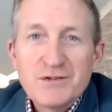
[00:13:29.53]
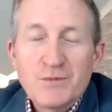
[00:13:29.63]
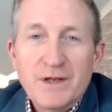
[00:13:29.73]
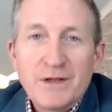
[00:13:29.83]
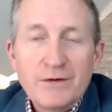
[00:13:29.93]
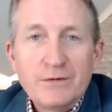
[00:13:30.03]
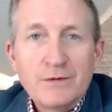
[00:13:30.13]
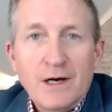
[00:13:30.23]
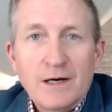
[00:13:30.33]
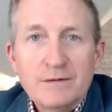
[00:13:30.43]
when do you,
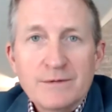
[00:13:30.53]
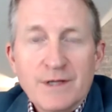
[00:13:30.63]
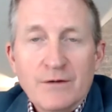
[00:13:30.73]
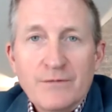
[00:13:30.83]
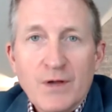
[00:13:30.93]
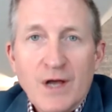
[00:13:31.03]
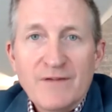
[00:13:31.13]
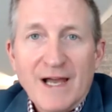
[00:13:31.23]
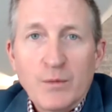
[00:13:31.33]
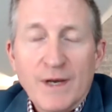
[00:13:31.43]
if you have
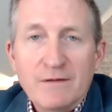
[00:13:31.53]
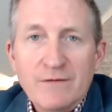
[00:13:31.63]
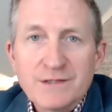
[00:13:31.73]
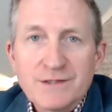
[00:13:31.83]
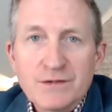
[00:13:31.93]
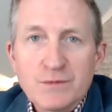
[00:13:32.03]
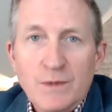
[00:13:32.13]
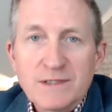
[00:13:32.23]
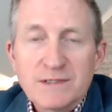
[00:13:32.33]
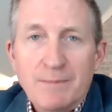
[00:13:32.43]
equity investors,
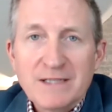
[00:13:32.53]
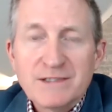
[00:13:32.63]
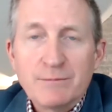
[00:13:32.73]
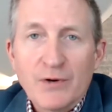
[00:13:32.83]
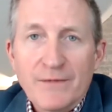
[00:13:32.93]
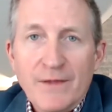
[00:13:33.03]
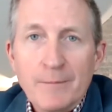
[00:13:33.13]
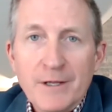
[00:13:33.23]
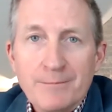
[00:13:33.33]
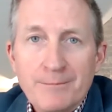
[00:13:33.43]
when's best to bring them in?